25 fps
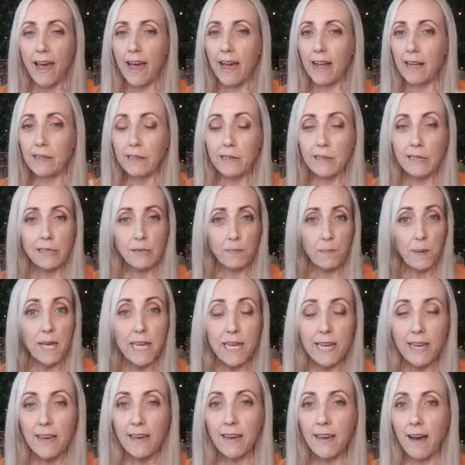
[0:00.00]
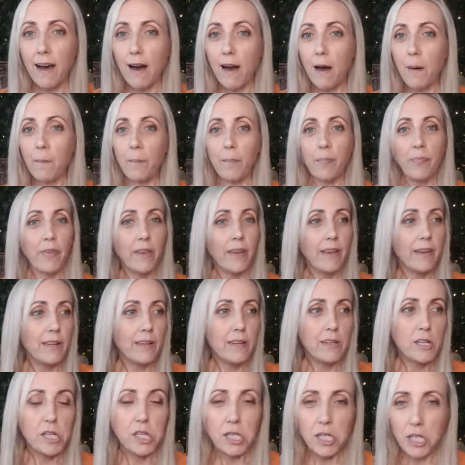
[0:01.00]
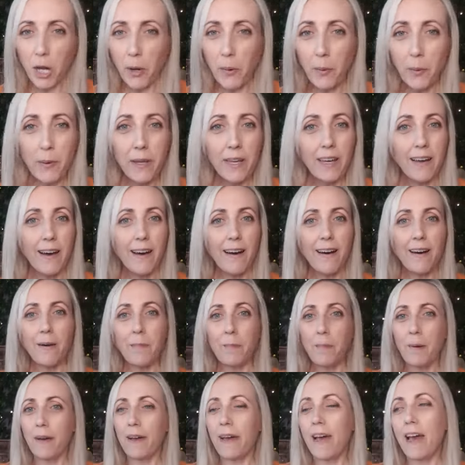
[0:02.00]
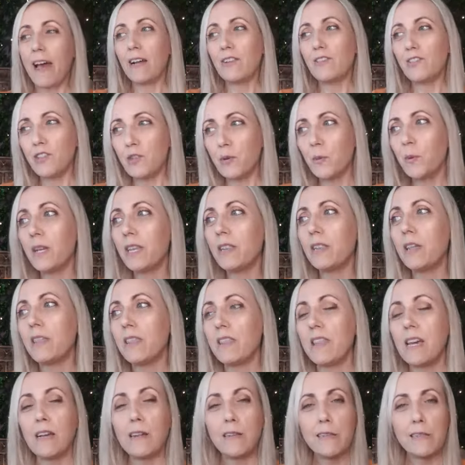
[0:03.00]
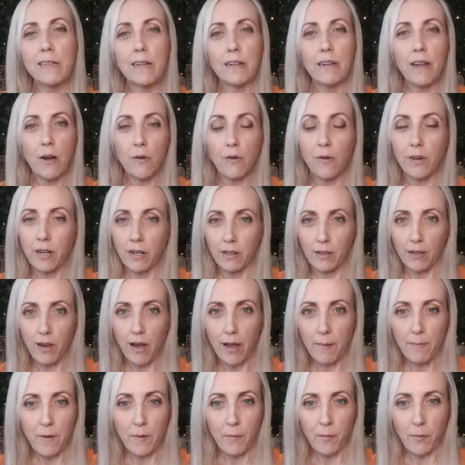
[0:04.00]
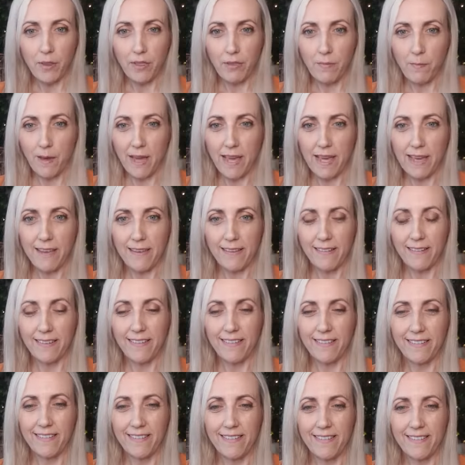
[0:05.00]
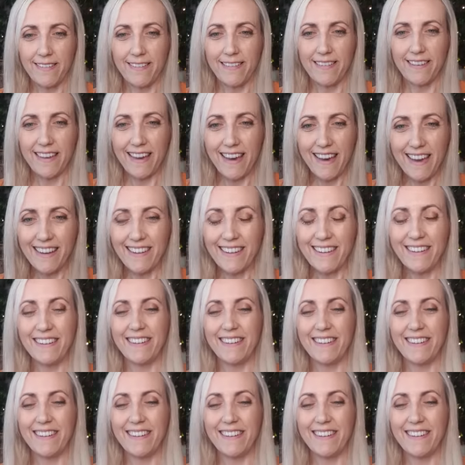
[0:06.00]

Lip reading: and speaking up, showing up, and doing the things that are in alignment with me. Yeah?